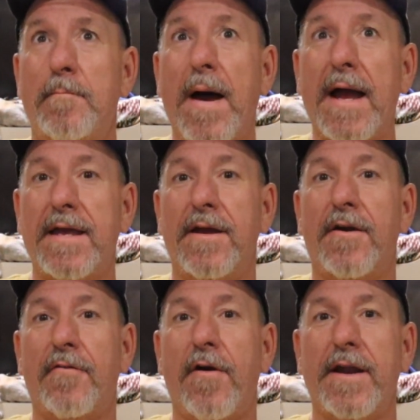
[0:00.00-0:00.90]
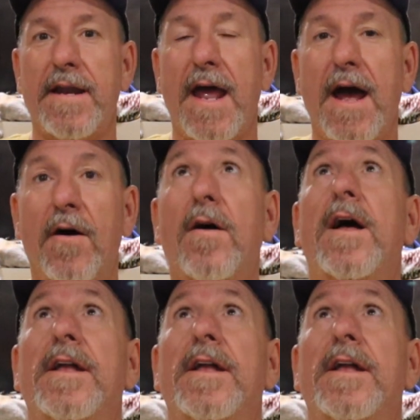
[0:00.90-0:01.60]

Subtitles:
back here right now.